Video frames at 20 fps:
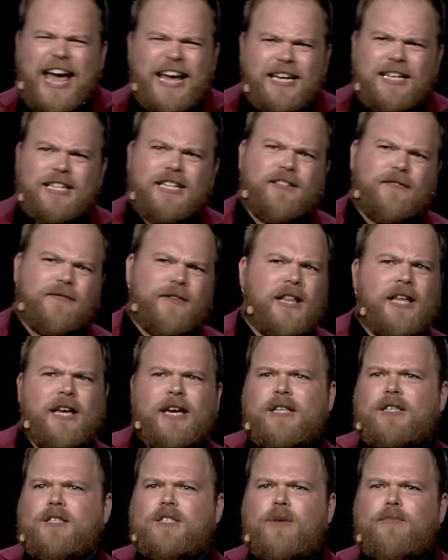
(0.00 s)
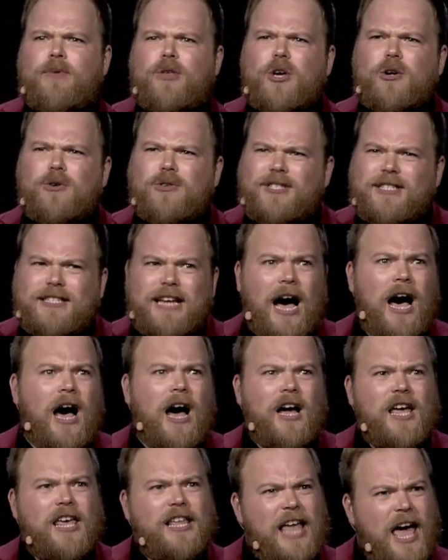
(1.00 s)
aided filling in some of those
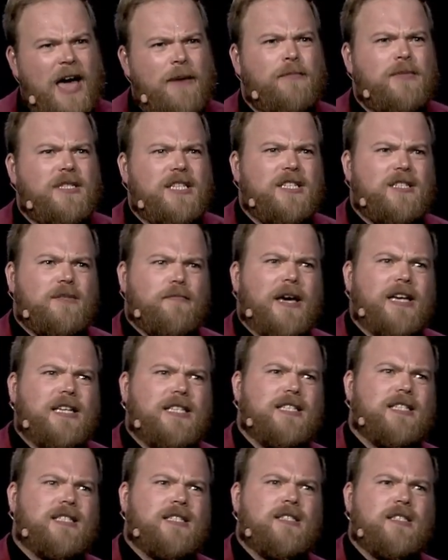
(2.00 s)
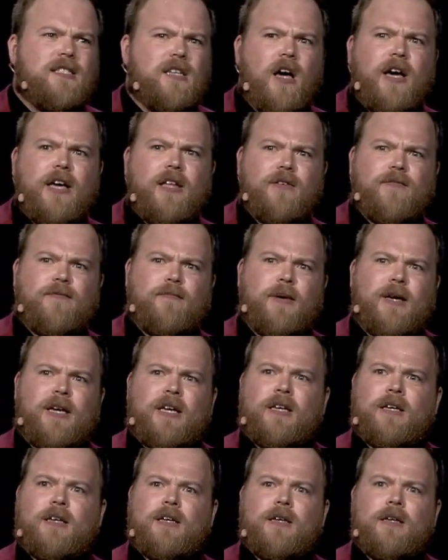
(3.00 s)
dark and empty spaces inside of me.